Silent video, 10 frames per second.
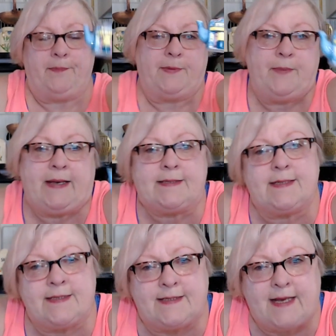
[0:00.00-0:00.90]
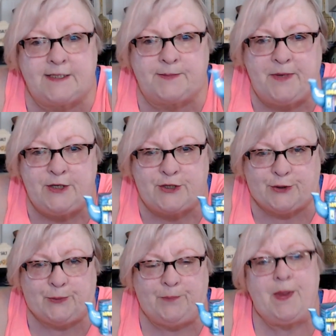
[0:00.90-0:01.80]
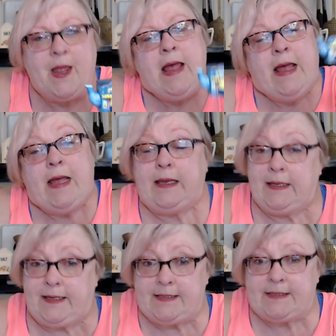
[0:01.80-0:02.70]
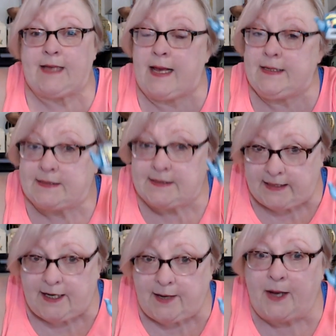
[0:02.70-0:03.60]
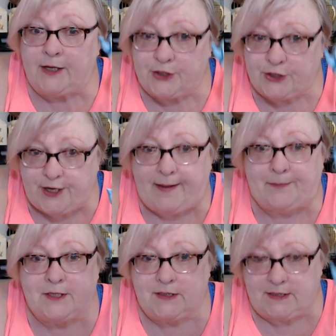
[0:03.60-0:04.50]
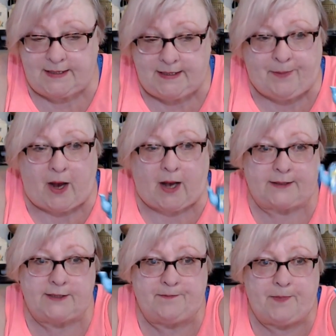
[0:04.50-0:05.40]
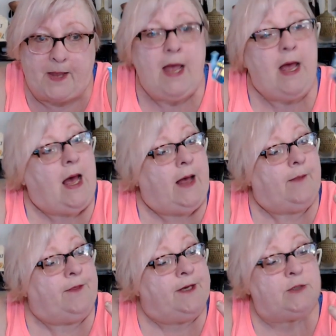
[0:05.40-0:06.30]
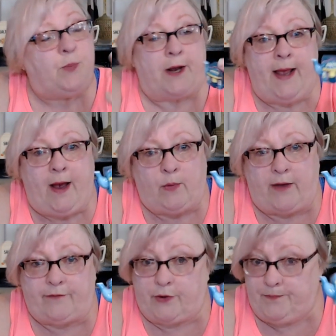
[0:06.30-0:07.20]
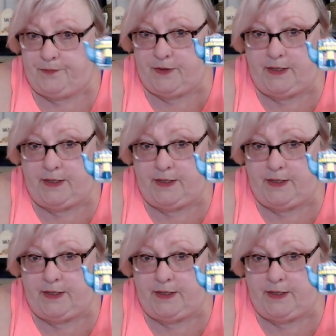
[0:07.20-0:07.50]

because it says bijou. It is a cinema-shaped teapot. This one, however, is